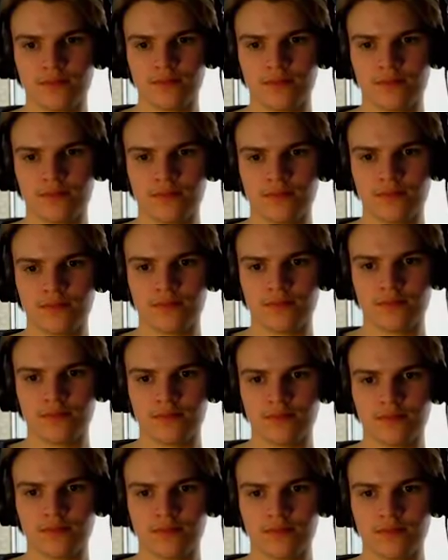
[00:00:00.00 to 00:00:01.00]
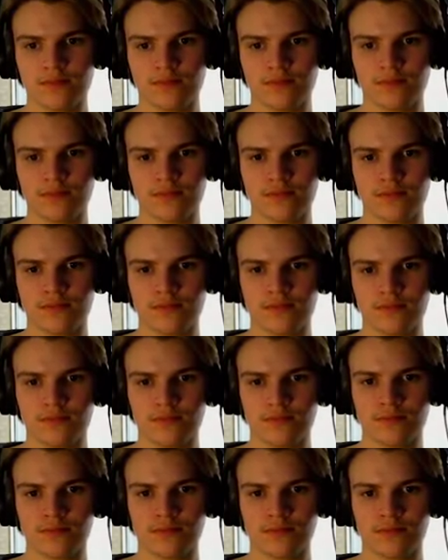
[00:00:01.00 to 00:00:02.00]

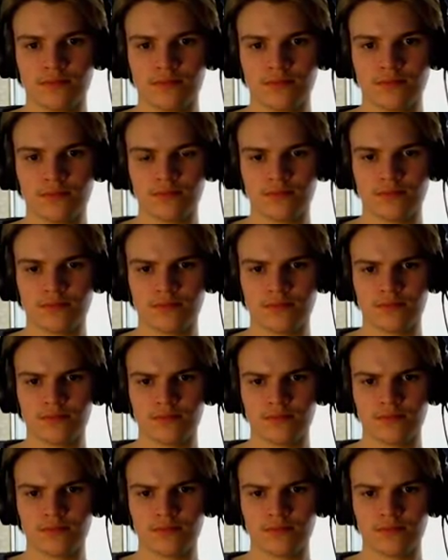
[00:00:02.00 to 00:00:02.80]
Nothing is said.